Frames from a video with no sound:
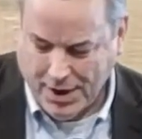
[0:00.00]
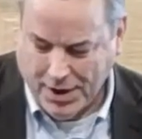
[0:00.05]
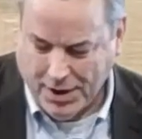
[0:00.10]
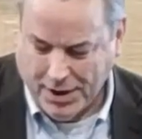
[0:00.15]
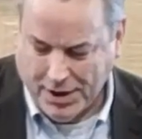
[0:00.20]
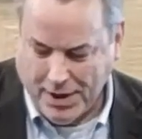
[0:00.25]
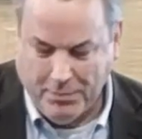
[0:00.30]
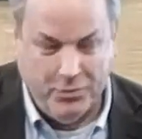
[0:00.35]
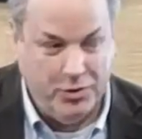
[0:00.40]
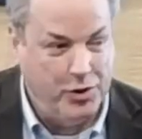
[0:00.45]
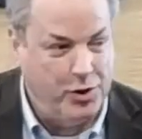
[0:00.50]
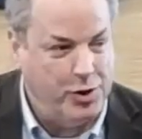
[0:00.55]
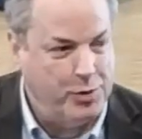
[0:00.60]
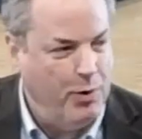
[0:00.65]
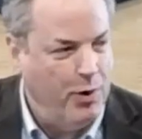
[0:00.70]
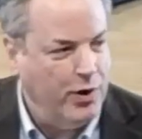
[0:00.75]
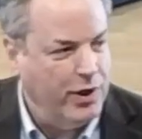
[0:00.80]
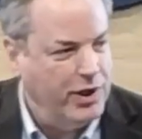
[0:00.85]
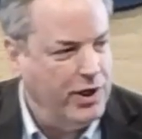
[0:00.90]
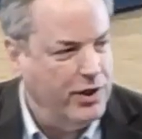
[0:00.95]
Someone who
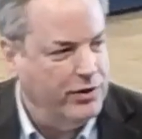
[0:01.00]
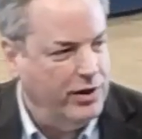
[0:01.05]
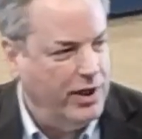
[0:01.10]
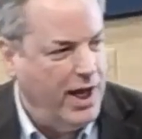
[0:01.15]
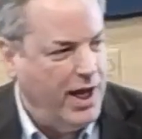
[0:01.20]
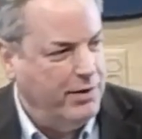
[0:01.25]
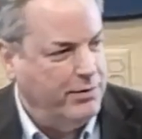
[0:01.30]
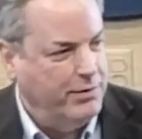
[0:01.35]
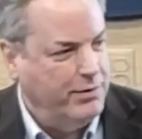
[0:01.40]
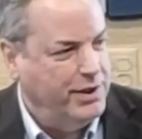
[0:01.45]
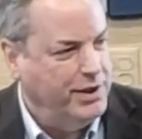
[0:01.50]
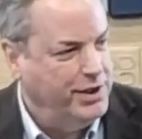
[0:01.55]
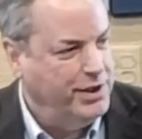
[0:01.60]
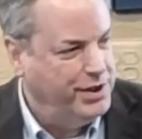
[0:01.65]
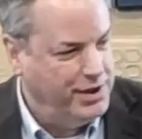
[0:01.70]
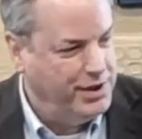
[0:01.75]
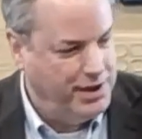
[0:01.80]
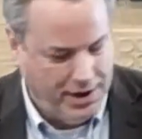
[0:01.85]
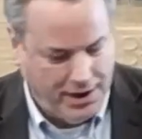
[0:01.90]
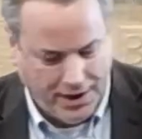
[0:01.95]
spoke another
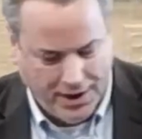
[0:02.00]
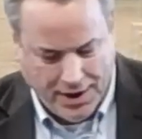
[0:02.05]
language,